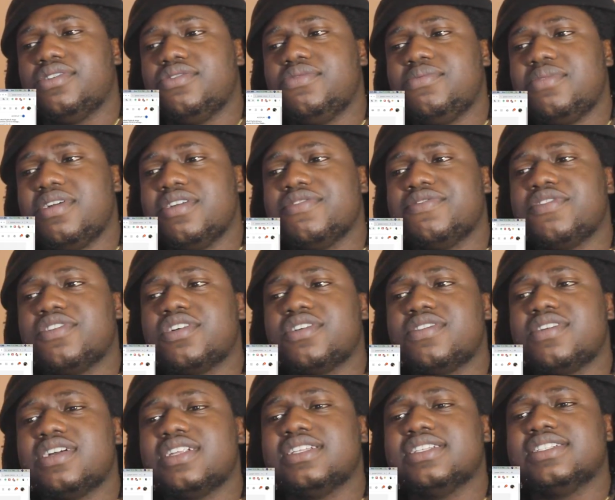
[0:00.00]
We might fuck
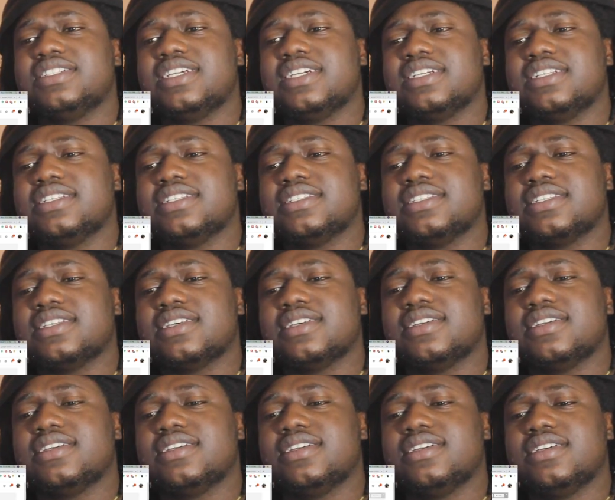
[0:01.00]
around and check this.
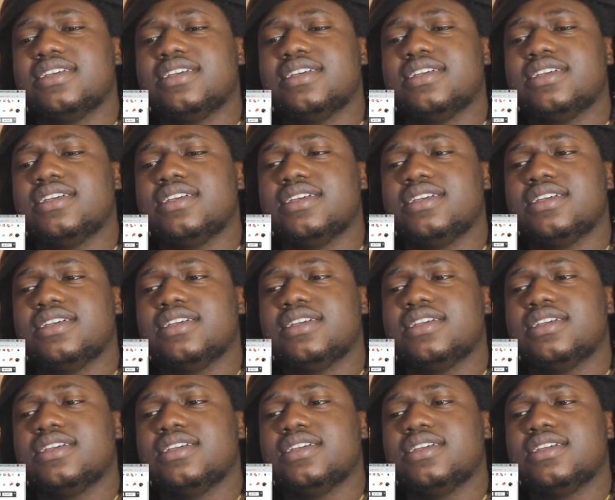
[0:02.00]

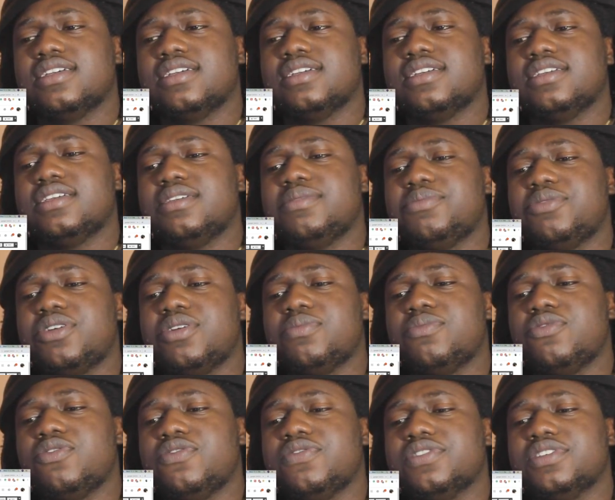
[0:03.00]

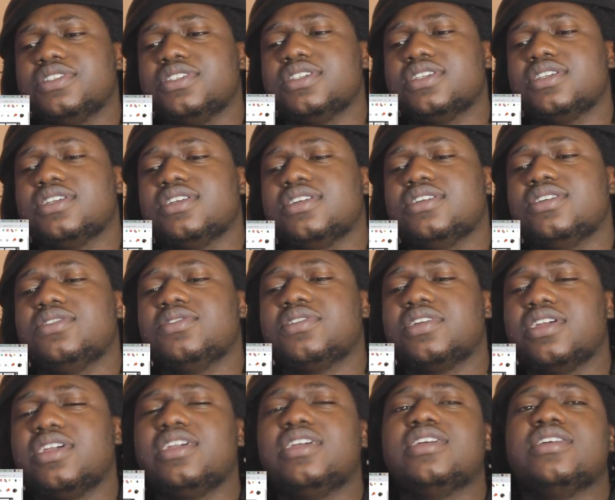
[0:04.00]
Ibrahimovic.
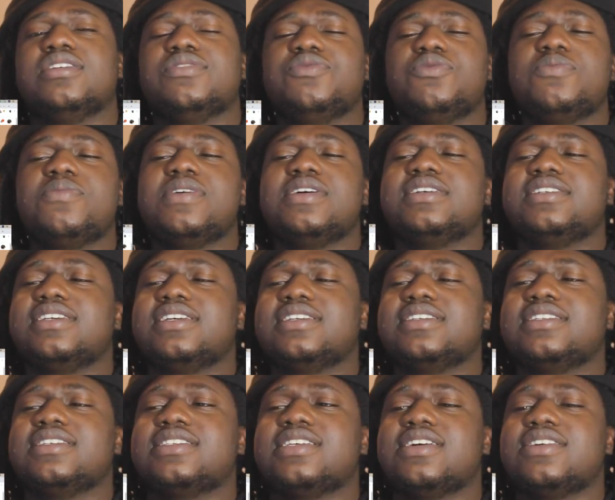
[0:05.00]
Okay, we might check
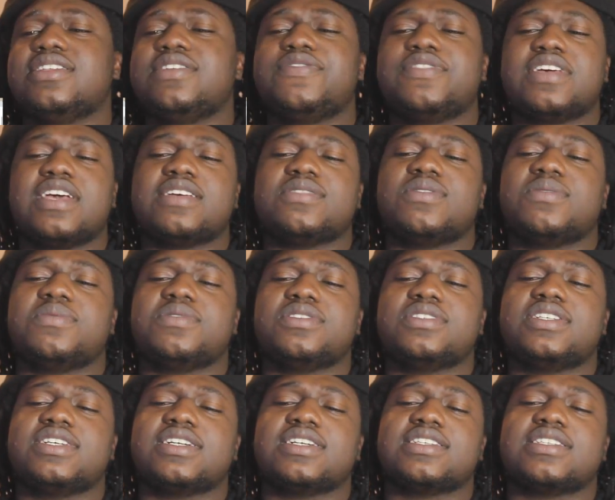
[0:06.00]
this out. And if you guys want me
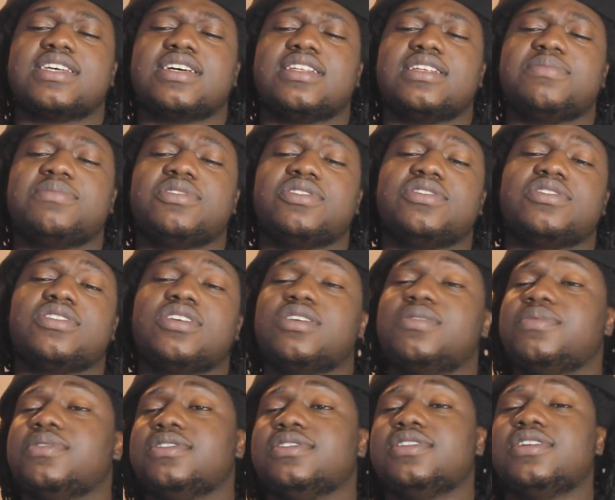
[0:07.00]
to check this out, let me know in the
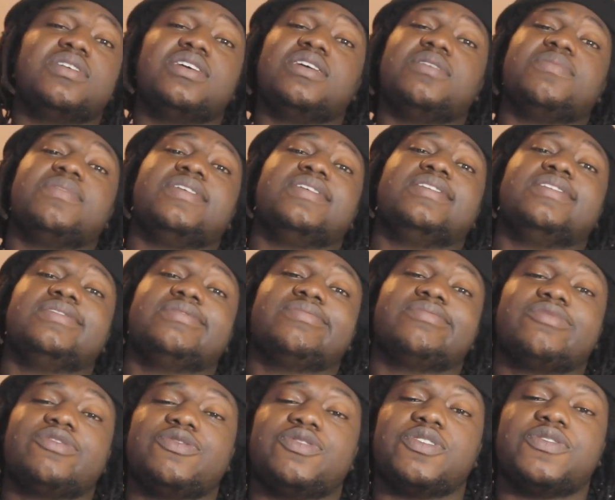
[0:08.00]
comments. But yeah, man,
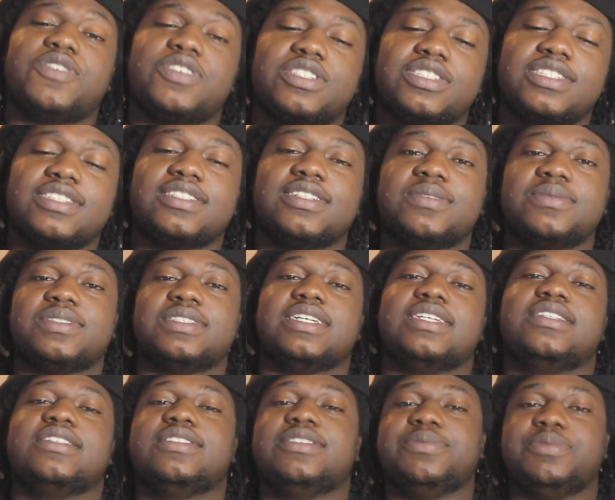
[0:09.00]
we're unfortunately come to the
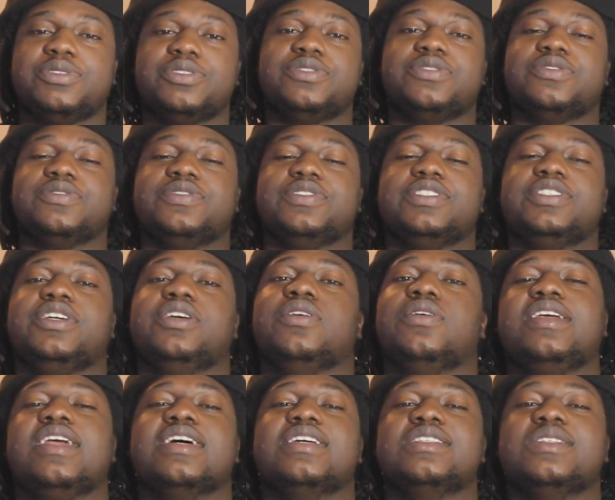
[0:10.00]
end of this beautiful
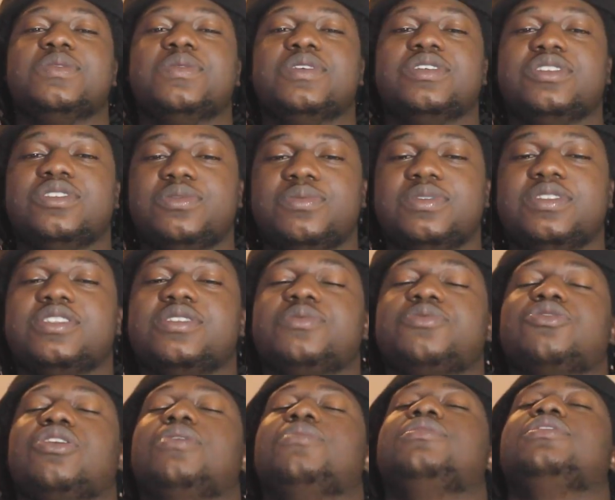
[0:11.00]
video. You guys know what to do with the
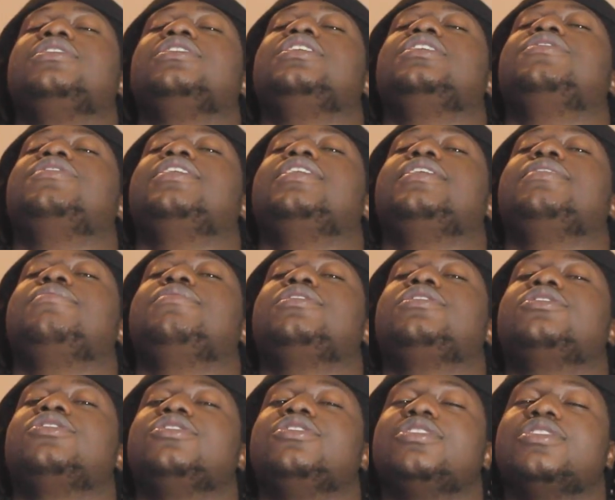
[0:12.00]
subscriber today, right?
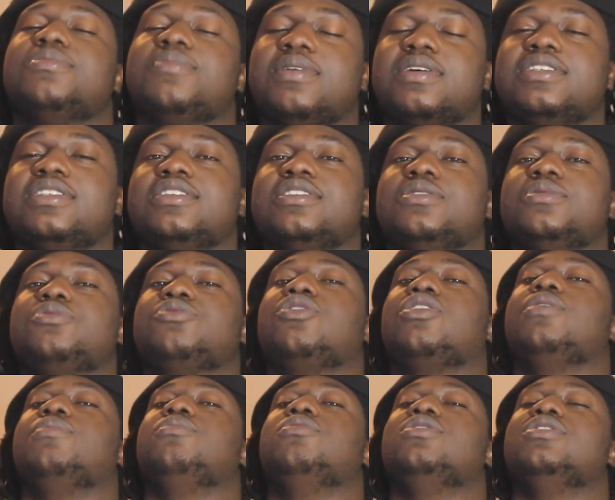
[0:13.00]
Make sure you smash the
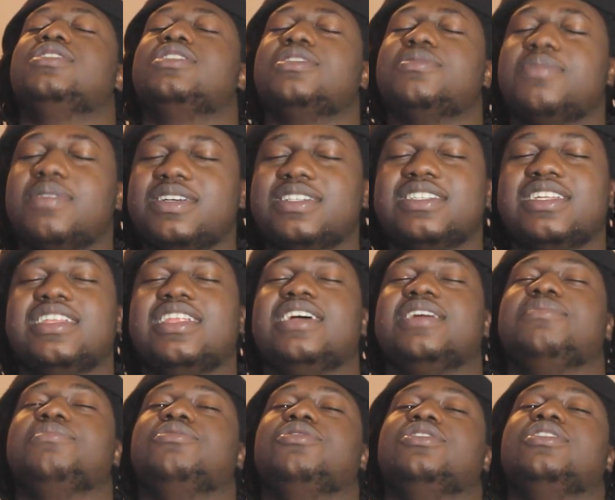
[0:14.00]
subscribe button, smash the
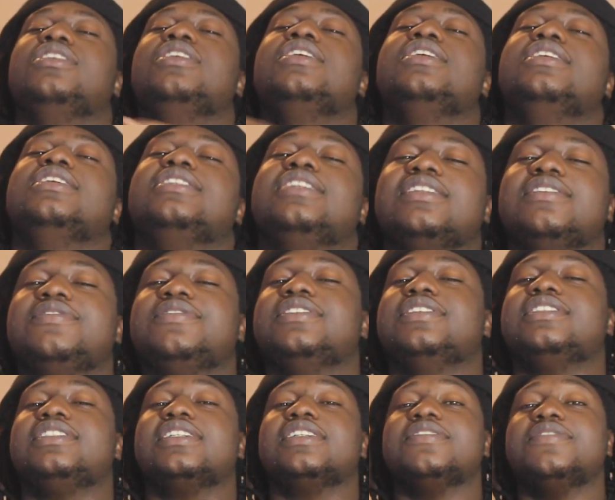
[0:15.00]
like button, tell a
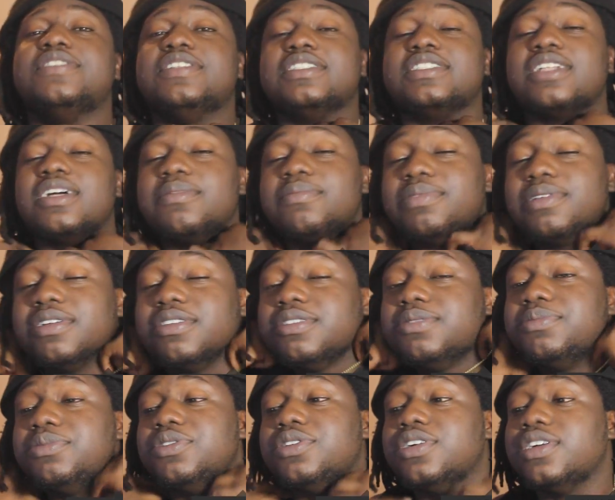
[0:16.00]
friend, stop playing
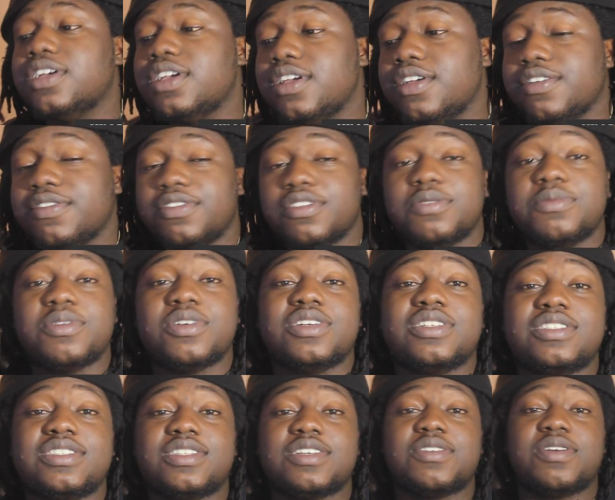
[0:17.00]
the boy. Follow me on
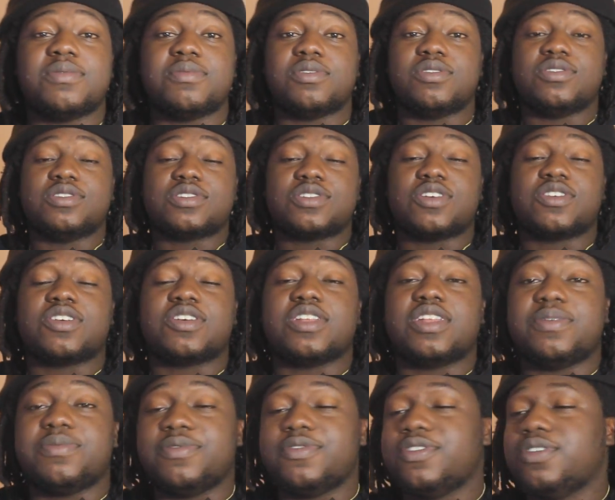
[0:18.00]
Instagram, underscore
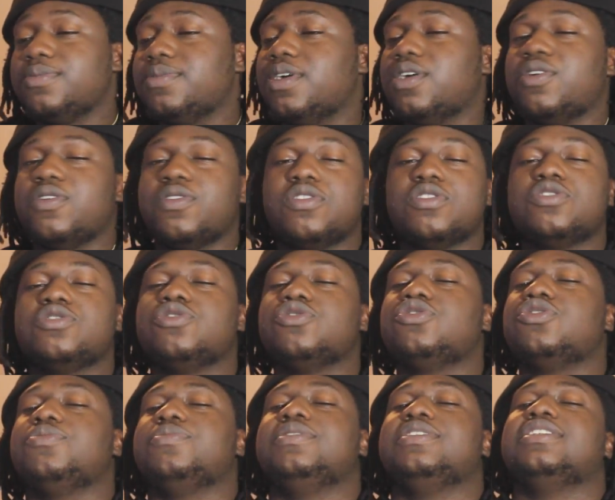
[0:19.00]
name, follow my other
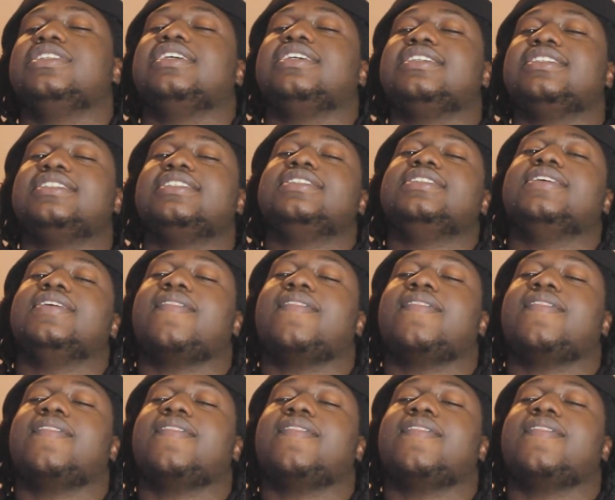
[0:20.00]
social media, like you see.